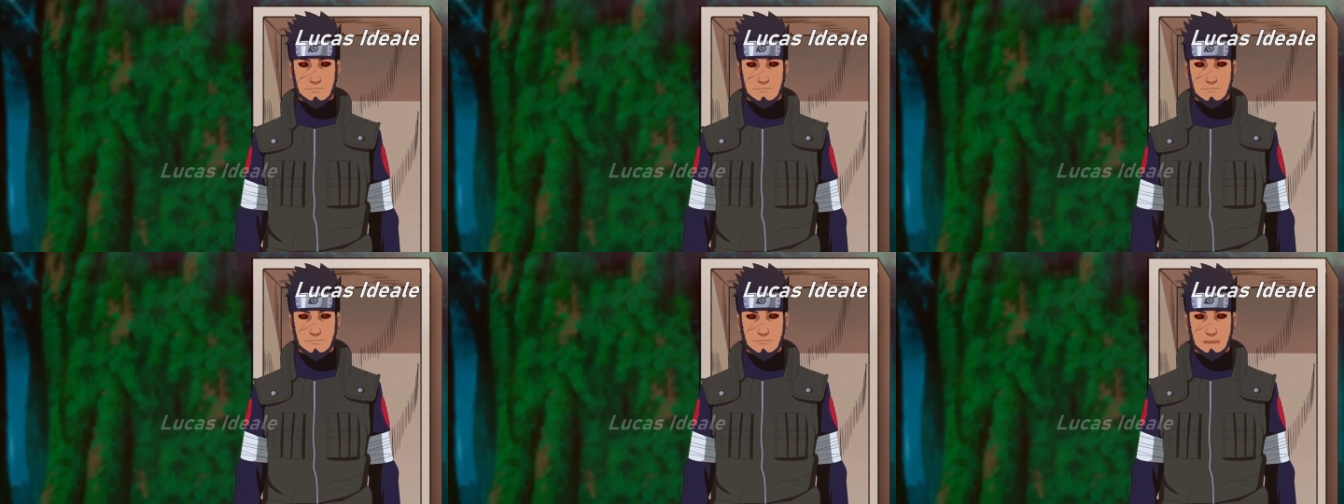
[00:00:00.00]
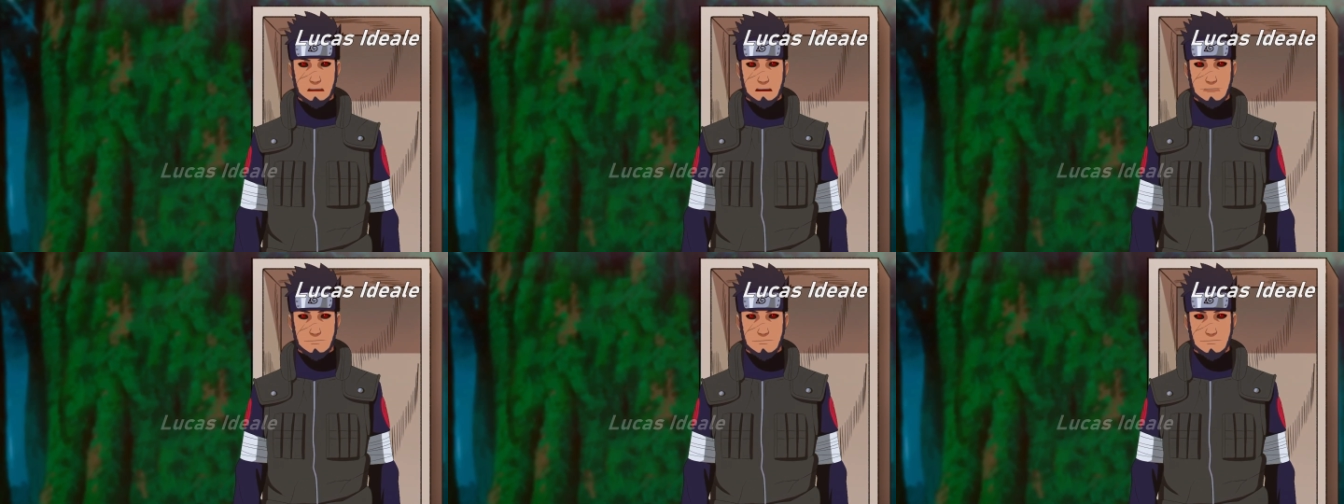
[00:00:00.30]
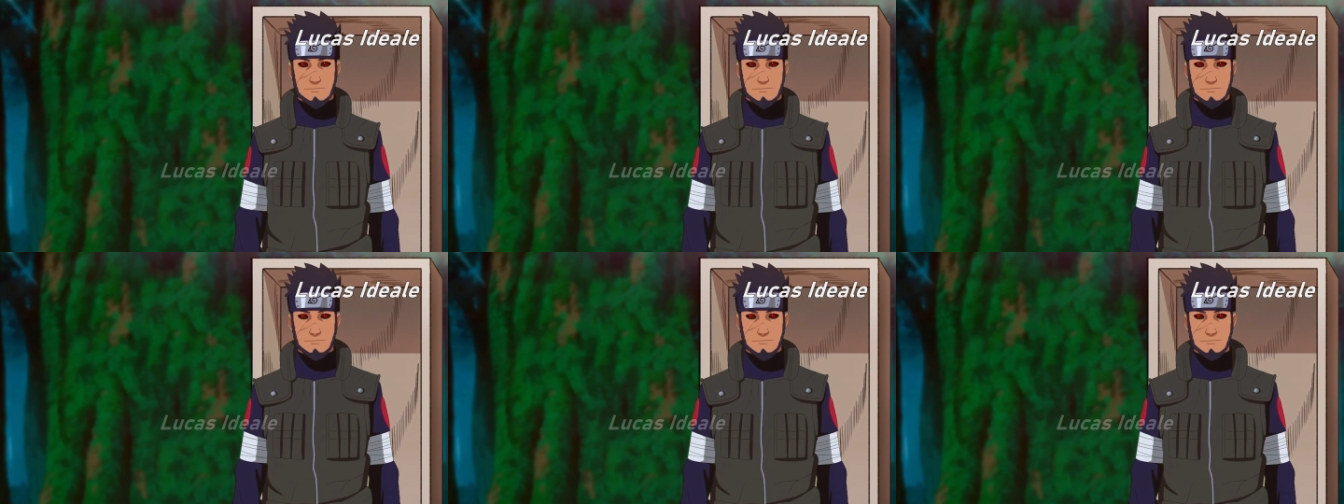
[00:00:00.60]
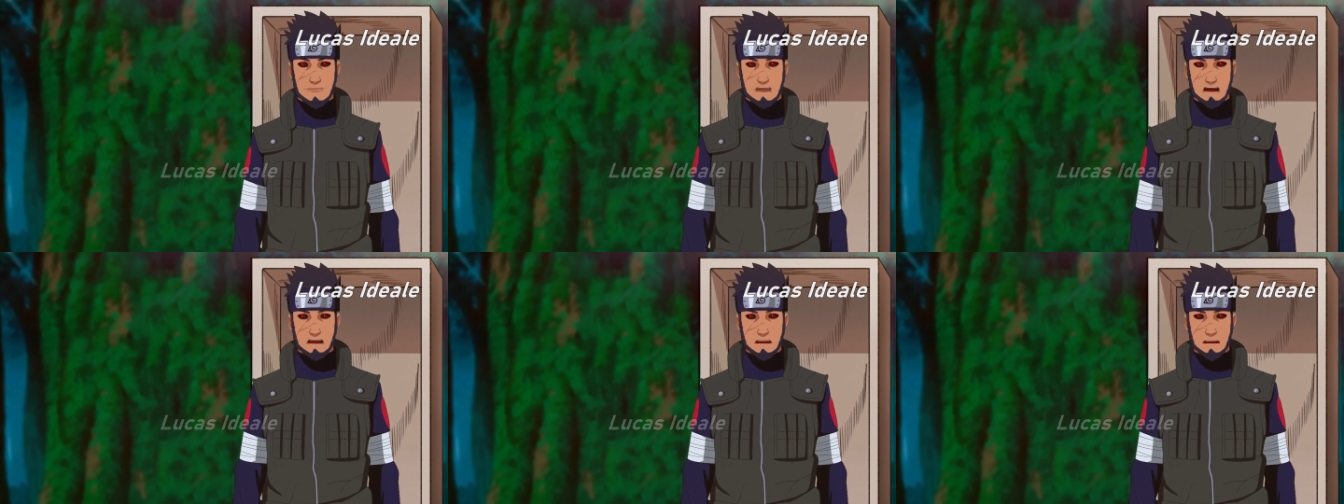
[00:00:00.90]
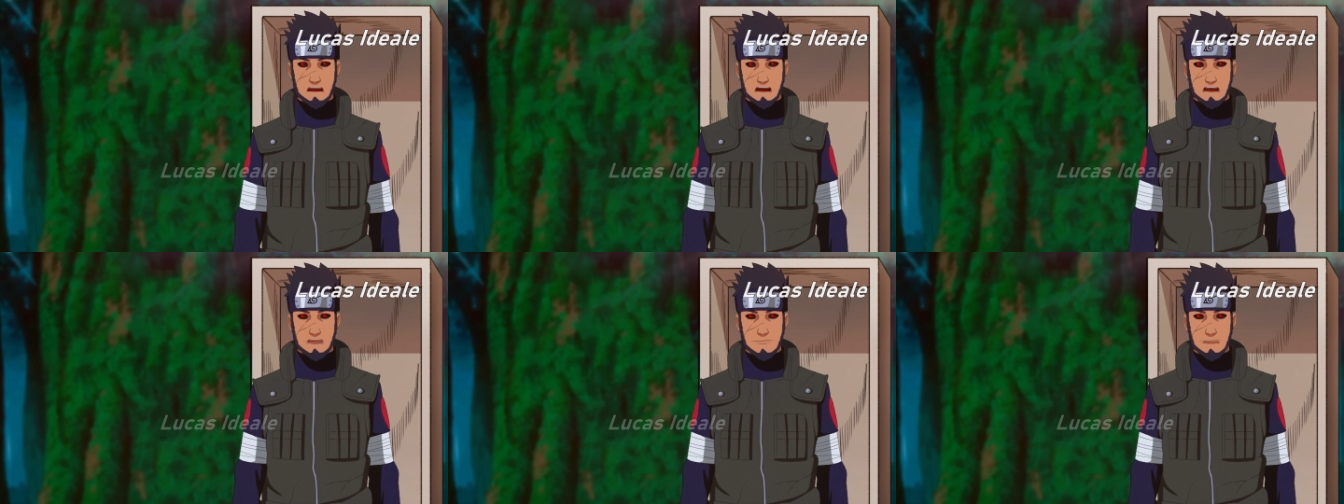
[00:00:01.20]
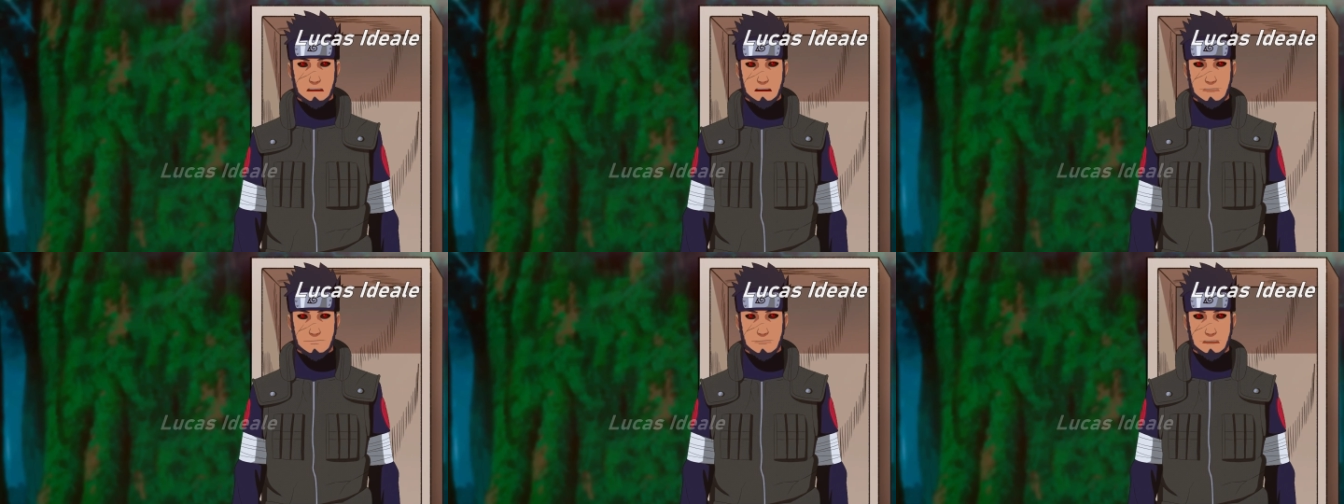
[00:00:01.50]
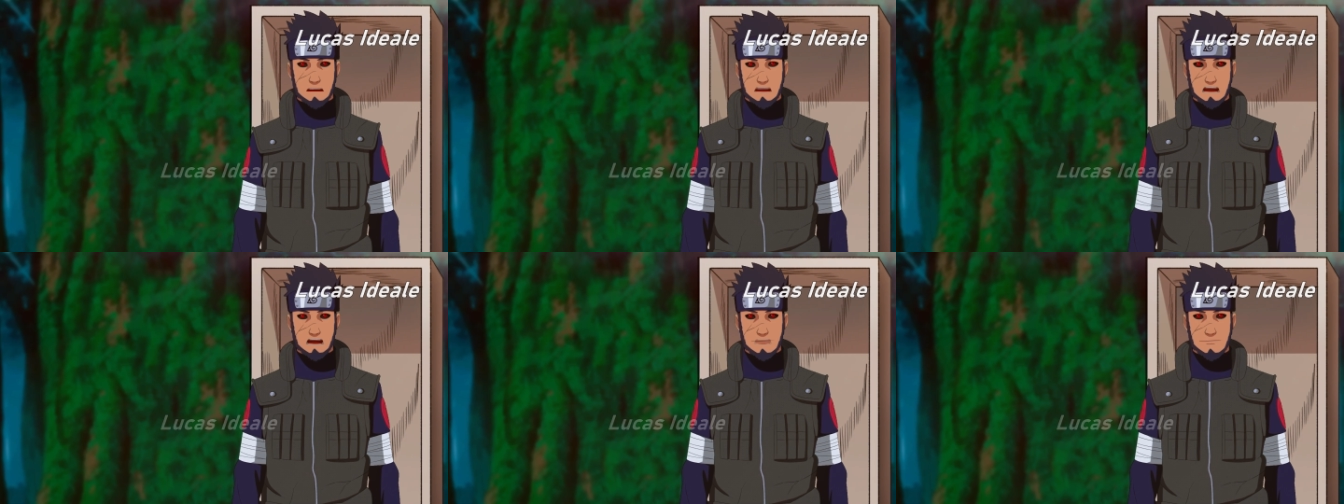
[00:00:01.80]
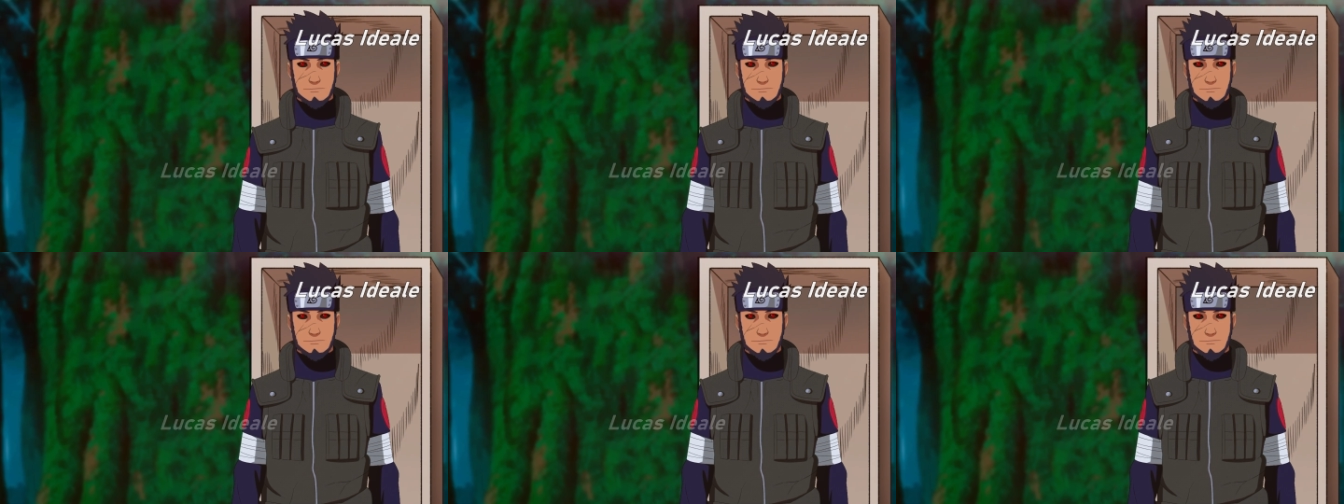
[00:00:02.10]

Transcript: You know, as always, you look